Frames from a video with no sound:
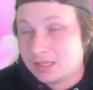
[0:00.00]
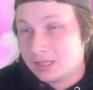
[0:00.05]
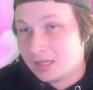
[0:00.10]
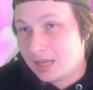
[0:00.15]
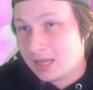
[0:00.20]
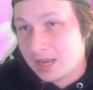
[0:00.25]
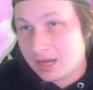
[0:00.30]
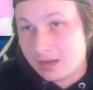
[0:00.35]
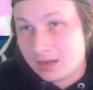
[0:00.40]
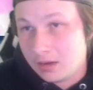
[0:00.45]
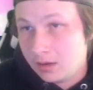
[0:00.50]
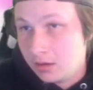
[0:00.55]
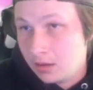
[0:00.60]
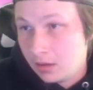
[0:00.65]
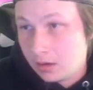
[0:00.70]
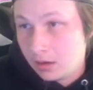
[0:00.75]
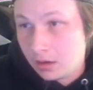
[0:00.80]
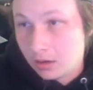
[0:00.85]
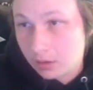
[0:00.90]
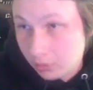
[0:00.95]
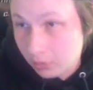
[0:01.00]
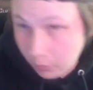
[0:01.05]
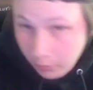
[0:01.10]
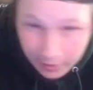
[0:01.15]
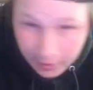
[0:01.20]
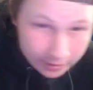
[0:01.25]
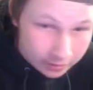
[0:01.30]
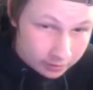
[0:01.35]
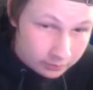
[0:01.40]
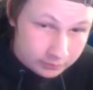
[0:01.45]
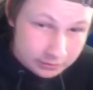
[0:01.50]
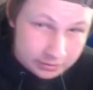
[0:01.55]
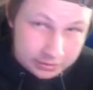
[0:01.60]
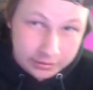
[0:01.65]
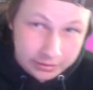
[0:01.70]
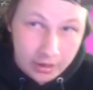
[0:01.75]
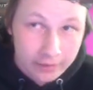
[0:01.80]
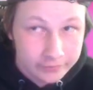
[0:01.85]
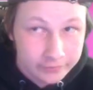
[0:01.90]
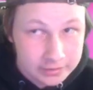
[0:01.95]
again, unaware, which is
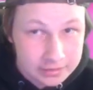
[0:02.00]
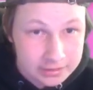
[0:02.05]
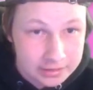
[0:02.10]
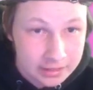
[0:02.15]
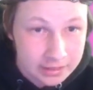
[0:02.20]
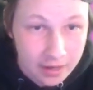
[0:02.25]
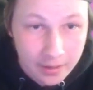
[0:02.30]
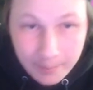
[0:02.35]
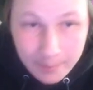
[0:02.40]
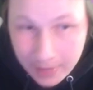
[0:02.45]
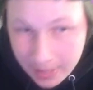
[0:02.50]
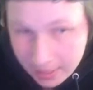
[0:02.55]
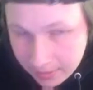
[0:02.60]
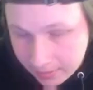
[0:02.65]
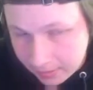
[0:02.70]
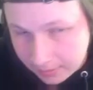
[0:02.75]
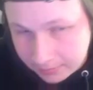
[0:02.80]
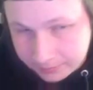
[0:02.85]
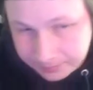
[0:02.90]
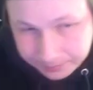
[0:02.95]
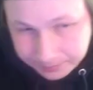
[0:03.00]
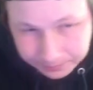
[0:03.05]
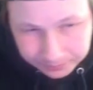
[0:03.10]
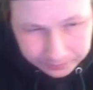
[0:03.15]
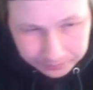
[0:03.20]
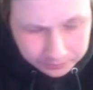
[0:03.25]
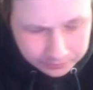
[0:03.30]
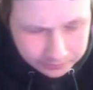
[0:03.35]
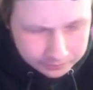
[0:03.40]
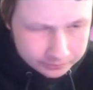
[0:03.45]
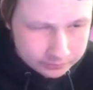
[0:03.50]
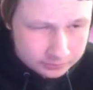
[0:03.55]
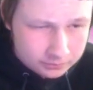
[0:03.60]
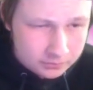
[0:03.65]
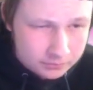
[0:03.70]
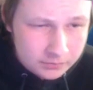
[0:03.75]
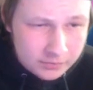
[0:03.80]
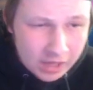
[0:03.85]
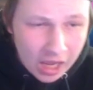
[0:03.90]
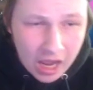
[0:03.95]
obviously amazing
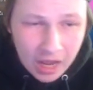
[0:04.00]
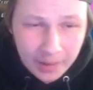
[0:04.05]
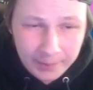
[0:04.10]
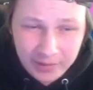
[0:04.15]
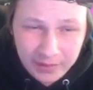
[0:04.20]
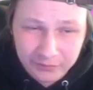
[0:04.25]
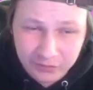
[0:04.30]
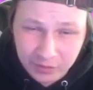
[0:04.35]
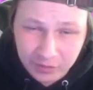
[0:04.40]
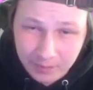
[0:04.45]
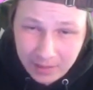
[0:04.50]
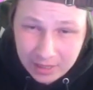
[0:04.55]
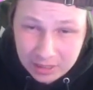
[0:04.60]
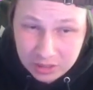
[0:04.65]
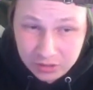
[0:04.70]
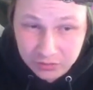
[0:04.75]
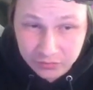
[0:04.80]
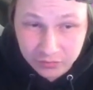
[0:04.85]
um, information